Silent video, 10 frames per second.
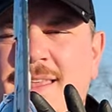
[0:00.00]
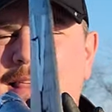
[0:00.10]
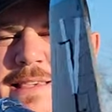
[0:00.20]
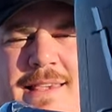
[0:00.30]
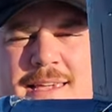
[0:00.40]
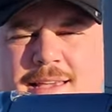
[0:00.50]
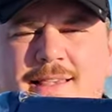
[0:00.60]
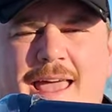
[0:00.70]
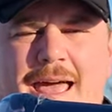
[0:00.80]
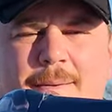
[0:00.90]
This thing is
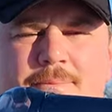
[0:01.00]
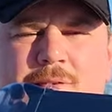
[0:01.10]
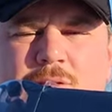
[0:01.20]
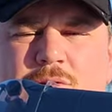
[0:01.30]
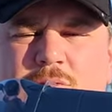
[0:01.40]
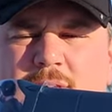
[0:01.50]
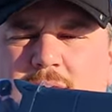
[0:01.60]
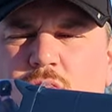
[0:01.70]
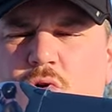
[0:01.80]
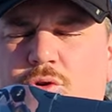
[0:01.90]
absolutely
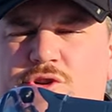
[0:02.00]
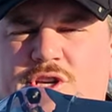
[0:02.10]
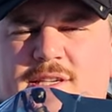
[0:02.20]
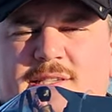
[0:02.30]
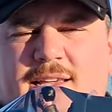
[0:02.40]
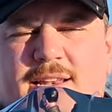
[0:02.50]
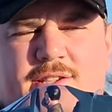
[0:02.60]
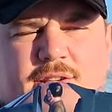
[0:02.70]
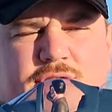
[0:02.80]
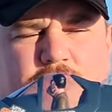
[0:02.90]
gorgeous. It is a
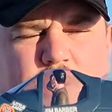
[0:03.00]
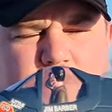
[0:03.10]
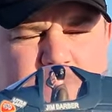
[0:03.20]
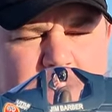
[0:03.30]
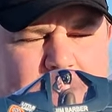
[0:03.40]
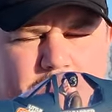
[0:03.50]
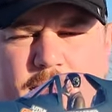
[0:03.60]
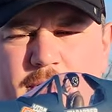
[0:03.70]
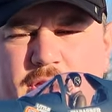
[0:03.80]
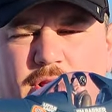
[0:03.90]
showstopper.
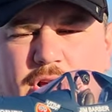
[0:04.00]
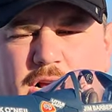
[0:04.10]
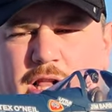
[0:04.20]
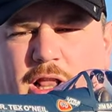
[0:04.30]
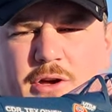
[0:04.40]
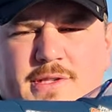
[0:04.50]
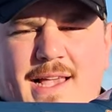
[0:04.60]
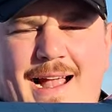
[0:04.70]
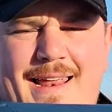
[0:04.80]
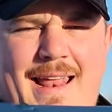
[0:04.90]
When you look close
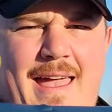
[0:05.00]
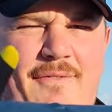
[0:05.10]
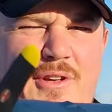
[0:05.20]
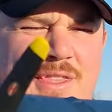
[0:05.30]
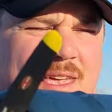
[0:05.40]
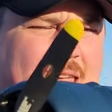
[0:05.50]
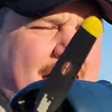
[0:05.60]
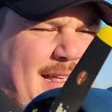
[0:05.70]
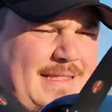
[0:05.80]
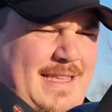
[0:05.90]
at it, everything
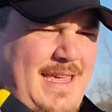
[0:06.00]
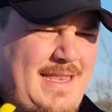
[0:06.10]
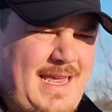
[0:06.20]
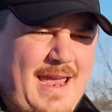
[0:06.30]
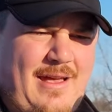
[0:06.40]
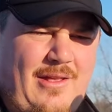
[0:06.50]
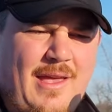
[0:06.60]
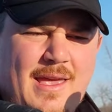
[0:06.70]
has detail.